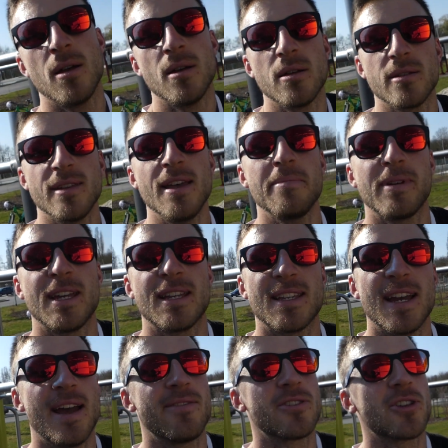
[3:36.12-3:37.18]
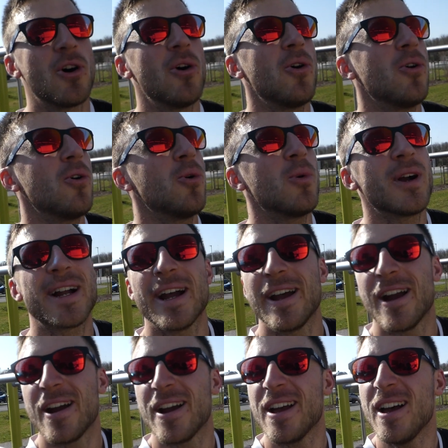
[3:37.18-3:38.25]
So that means I have this whole workout
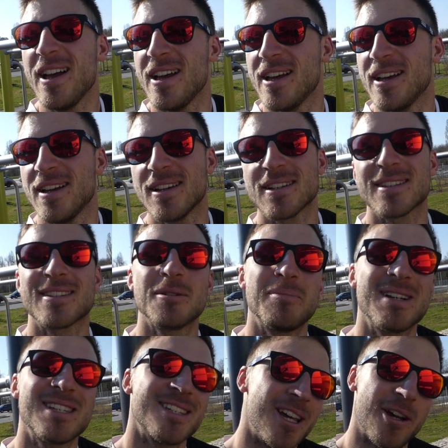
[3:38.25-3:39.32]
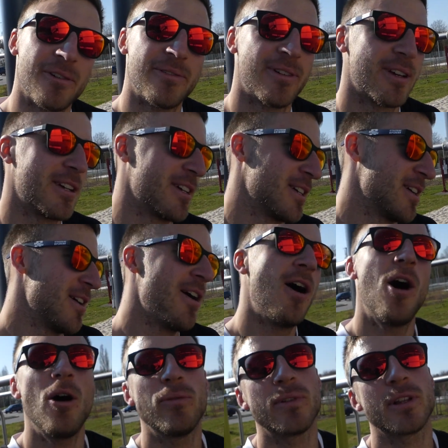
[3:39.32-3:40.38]
area to myself.
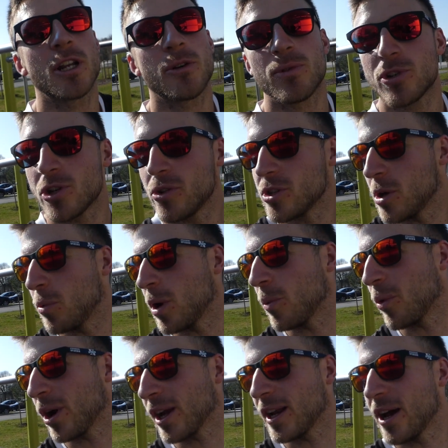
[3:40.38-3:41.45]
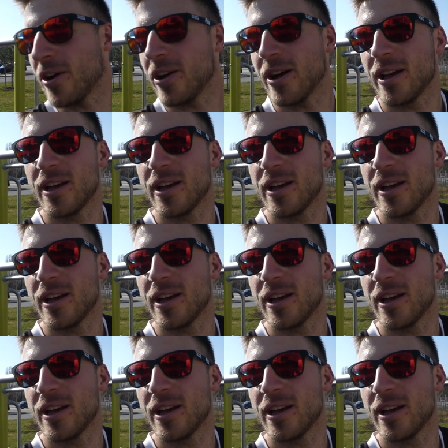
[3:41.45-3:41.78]
Hopefully no one shows up while I'm working out.